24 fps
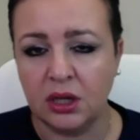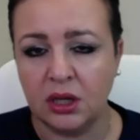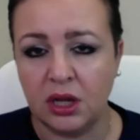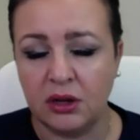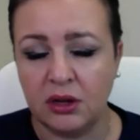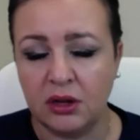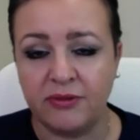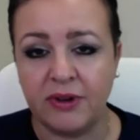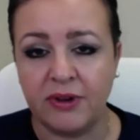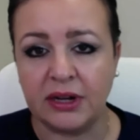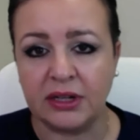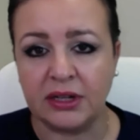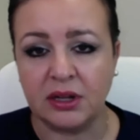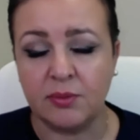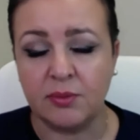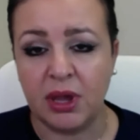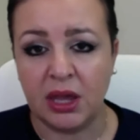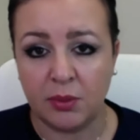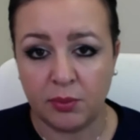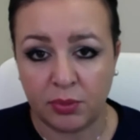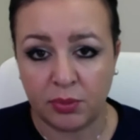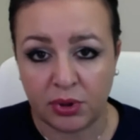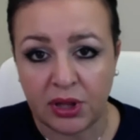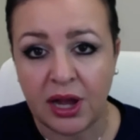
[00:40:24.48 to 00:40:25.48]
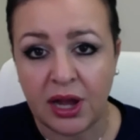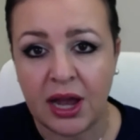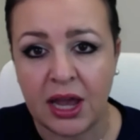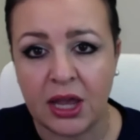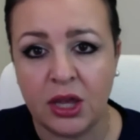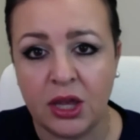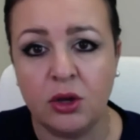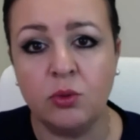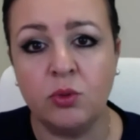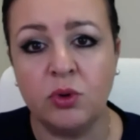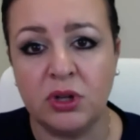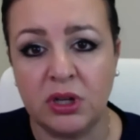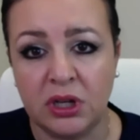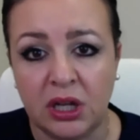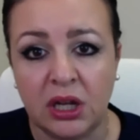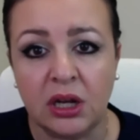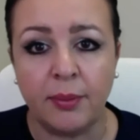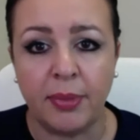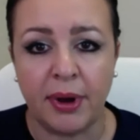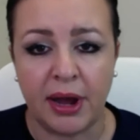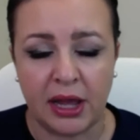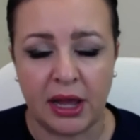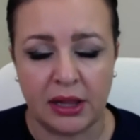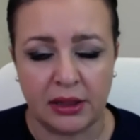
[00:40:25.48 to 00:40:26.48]
in fact, it may imply you would need
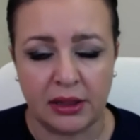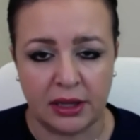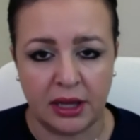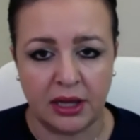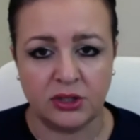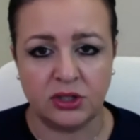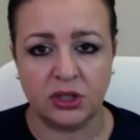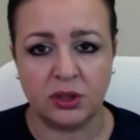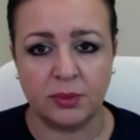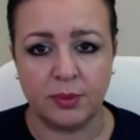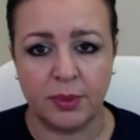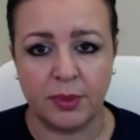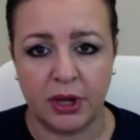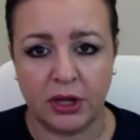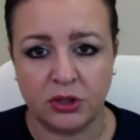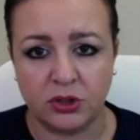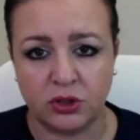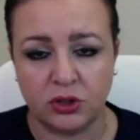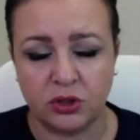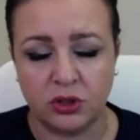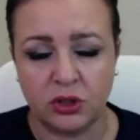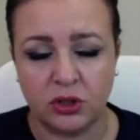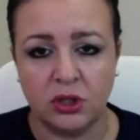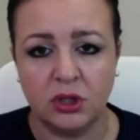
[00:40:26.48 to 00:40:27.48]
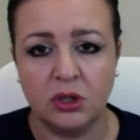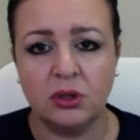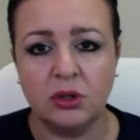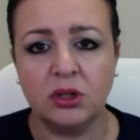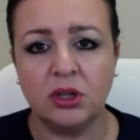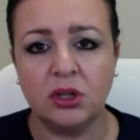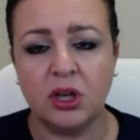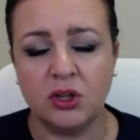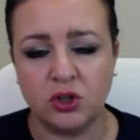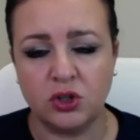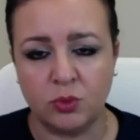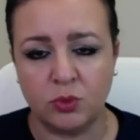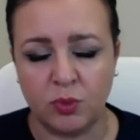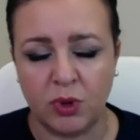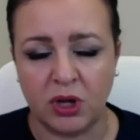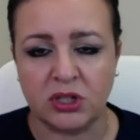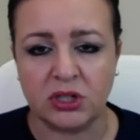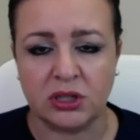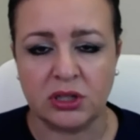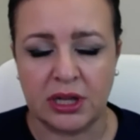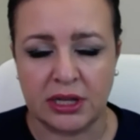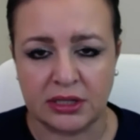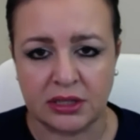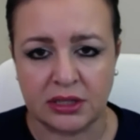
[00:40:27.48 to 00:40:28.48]
a biologic mesh because you're
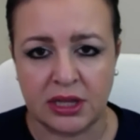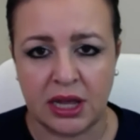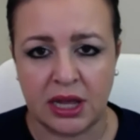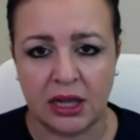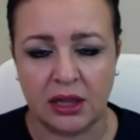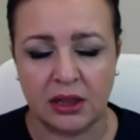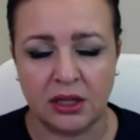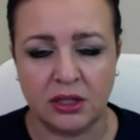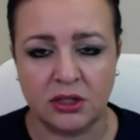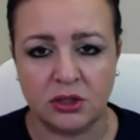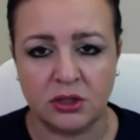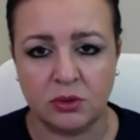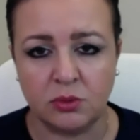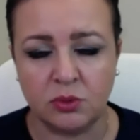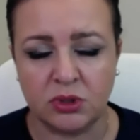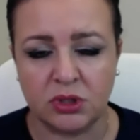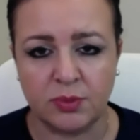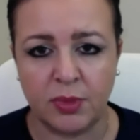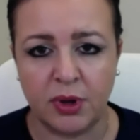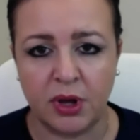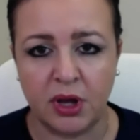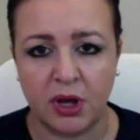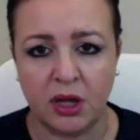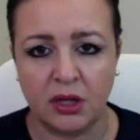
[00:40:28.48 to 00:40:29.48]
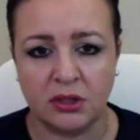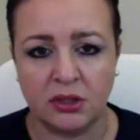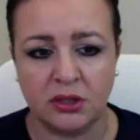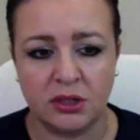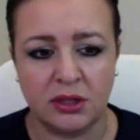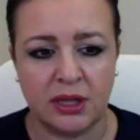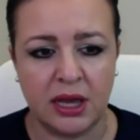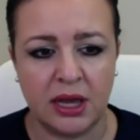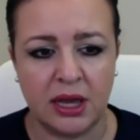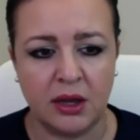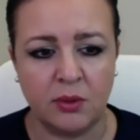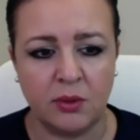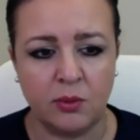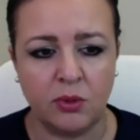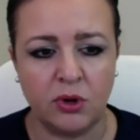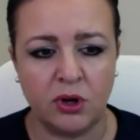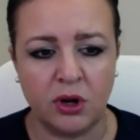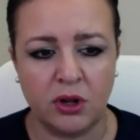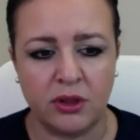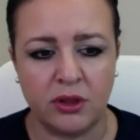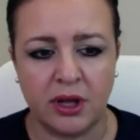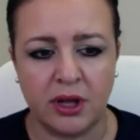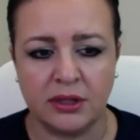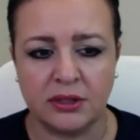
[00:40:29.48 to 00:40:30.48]
much less likely to respond to that. What are
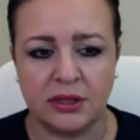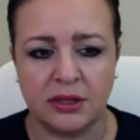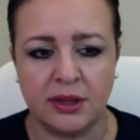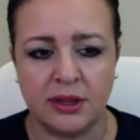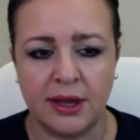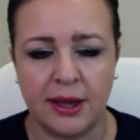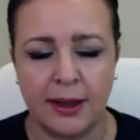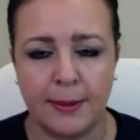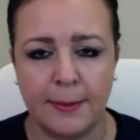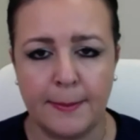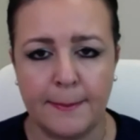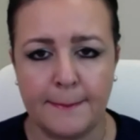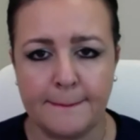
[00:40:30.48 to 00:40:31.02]
your thoughts on that?